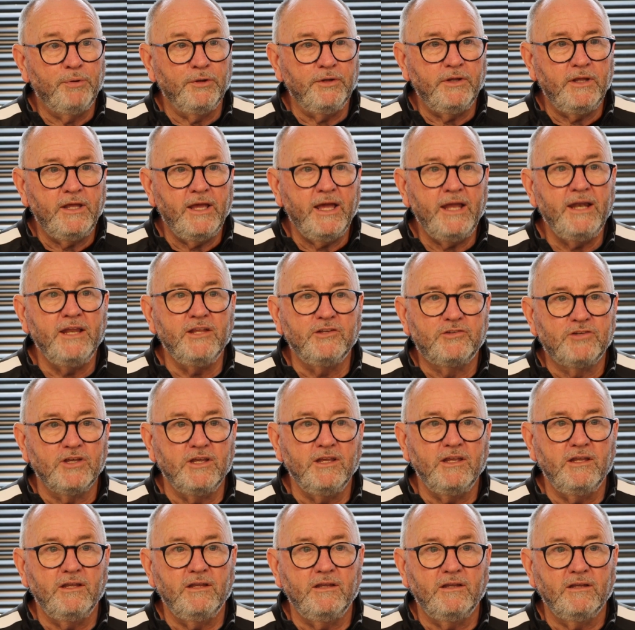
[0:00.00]
the
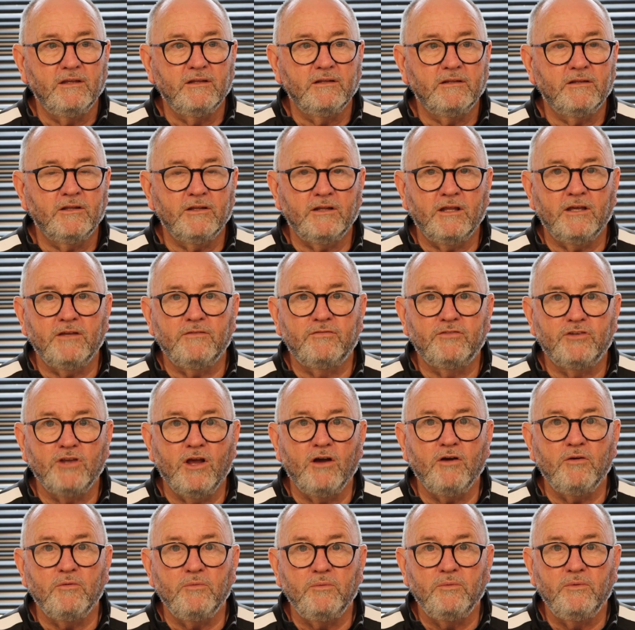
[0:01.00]
energy that they've
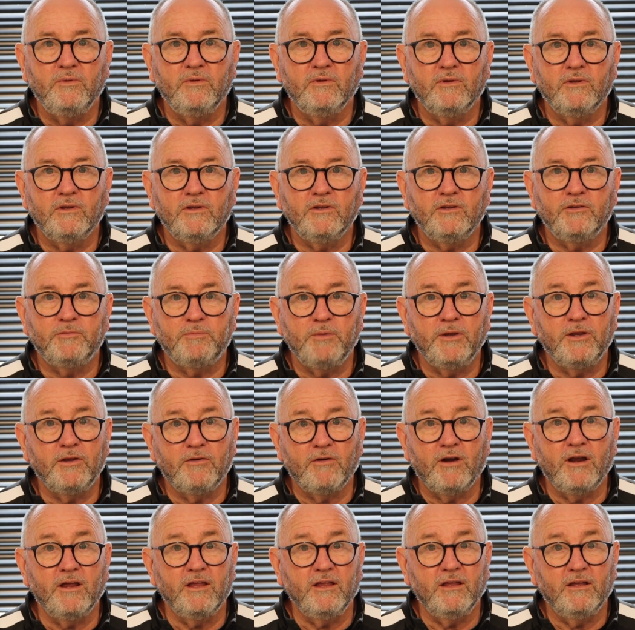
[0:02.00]
shown has been
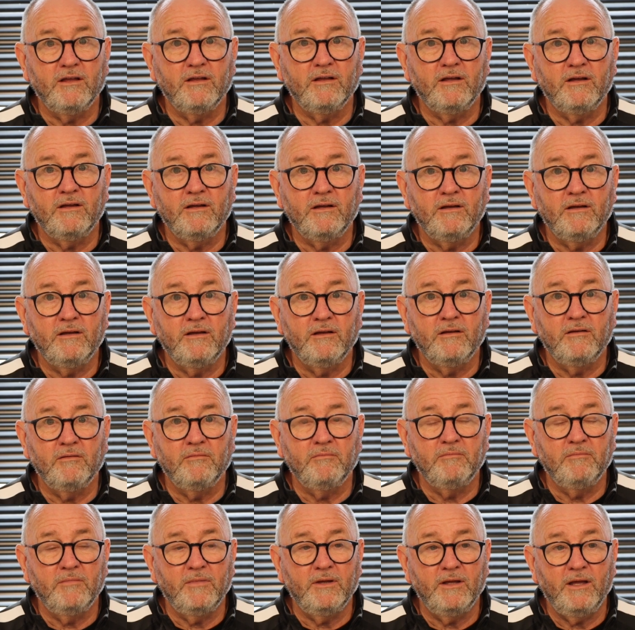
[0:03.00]
great.
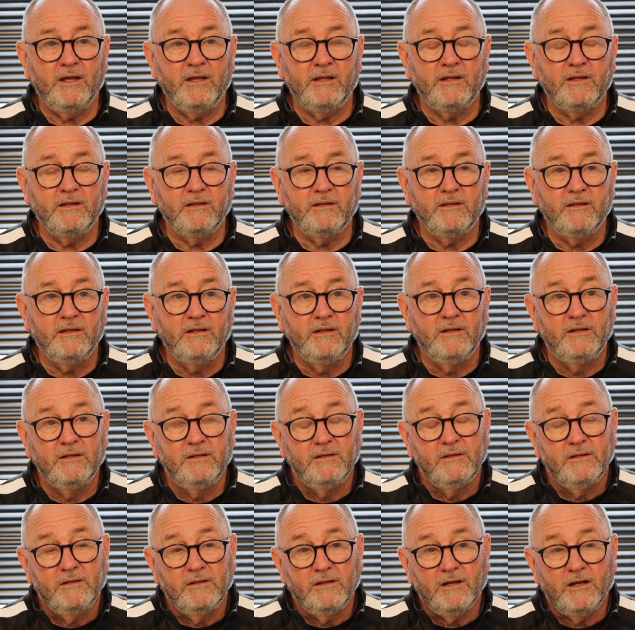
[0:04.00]
And
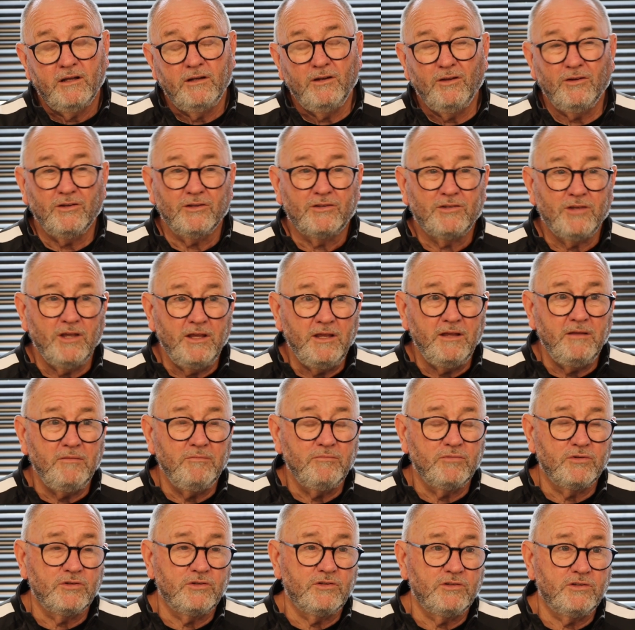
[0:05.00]
a lot of
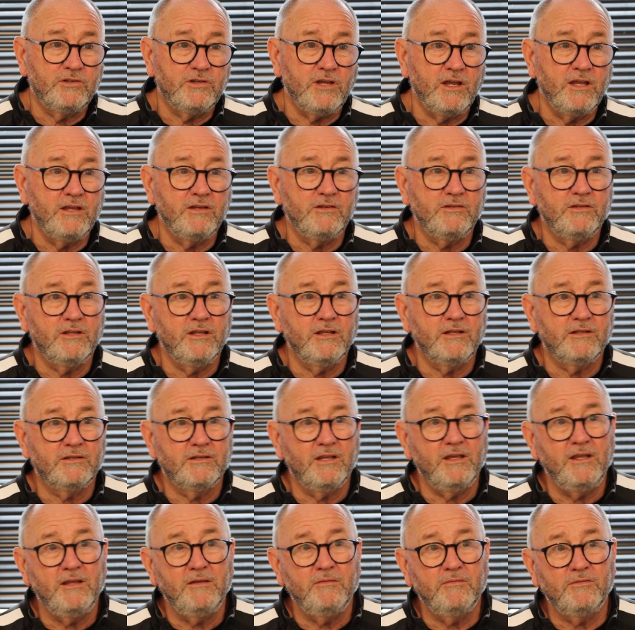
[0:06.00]
teams changed their
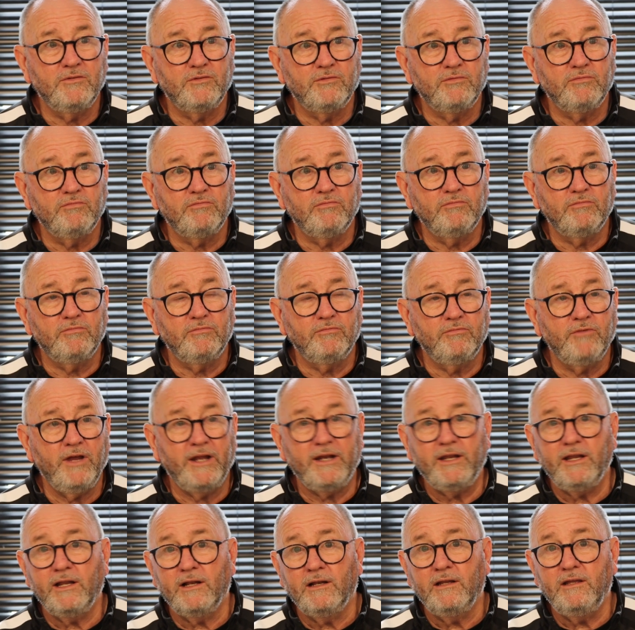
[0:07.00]
teams
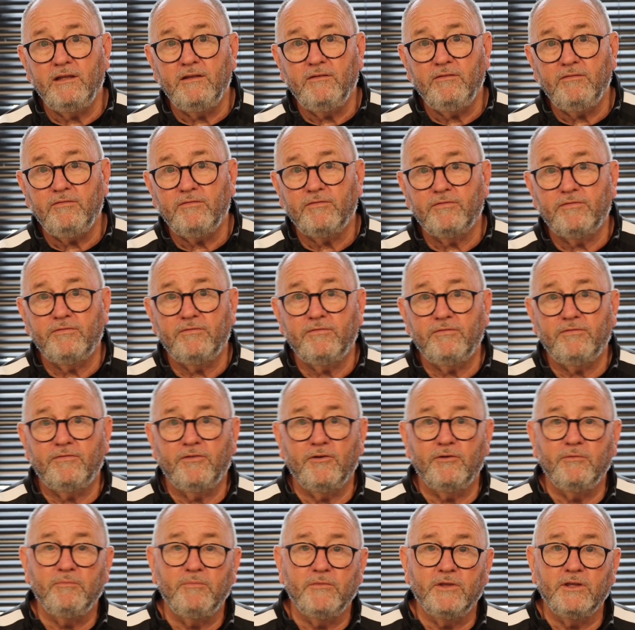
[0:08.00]
radically
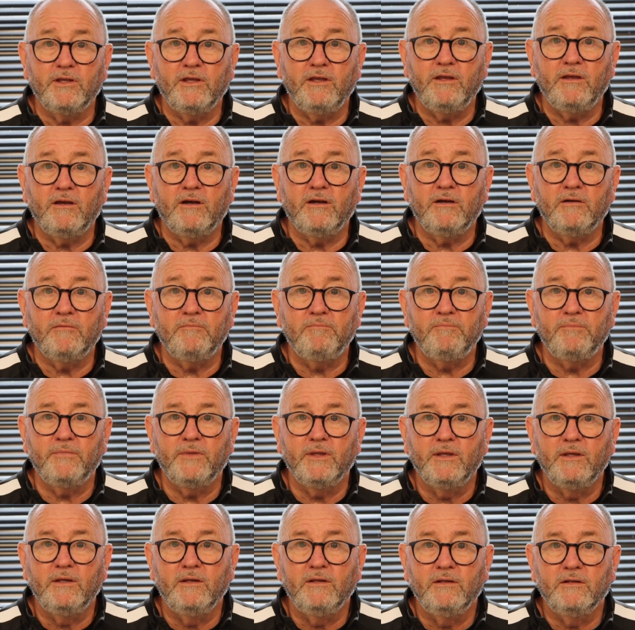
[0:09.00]
from the
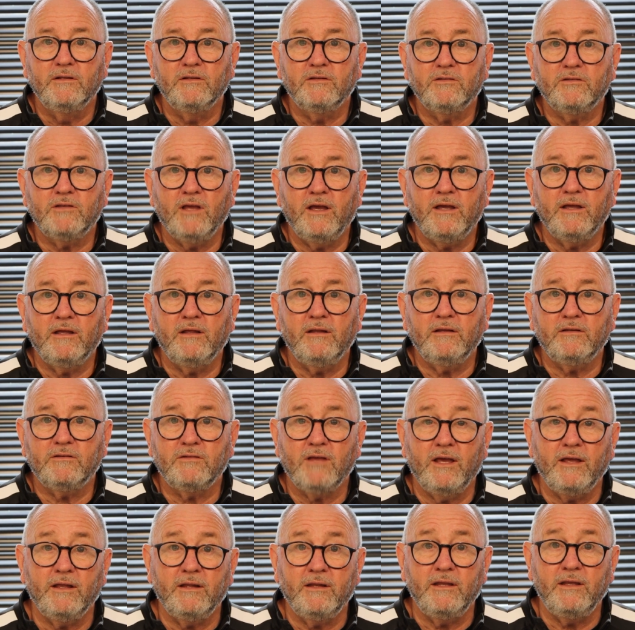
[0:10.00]

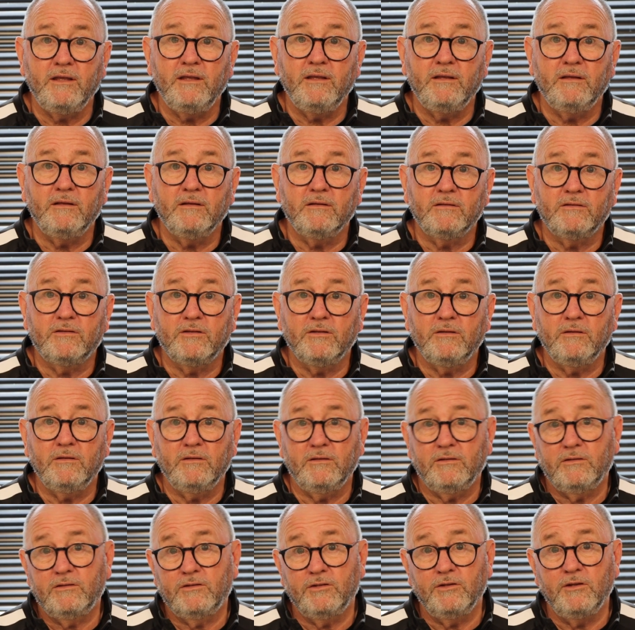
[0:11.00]
Saturday
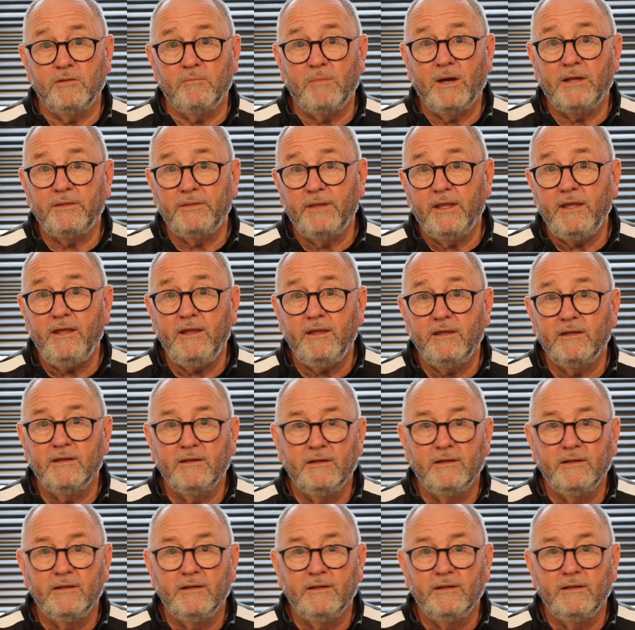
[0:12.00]
to the Monday.